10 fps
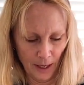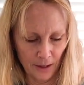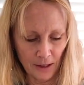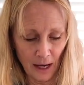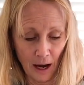
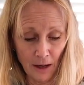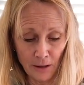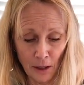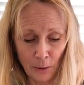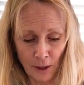This
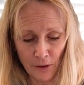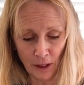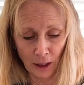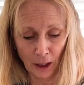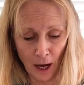also gives it
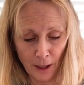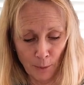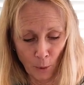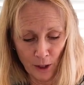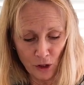a lot
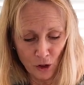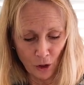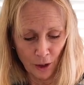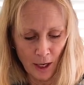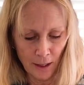of
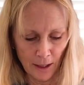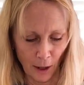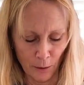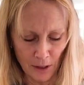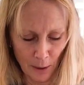moisture.
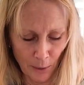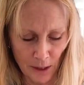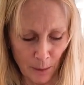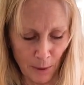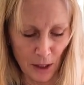Now, some
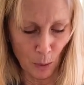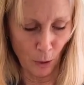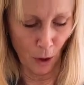recipes will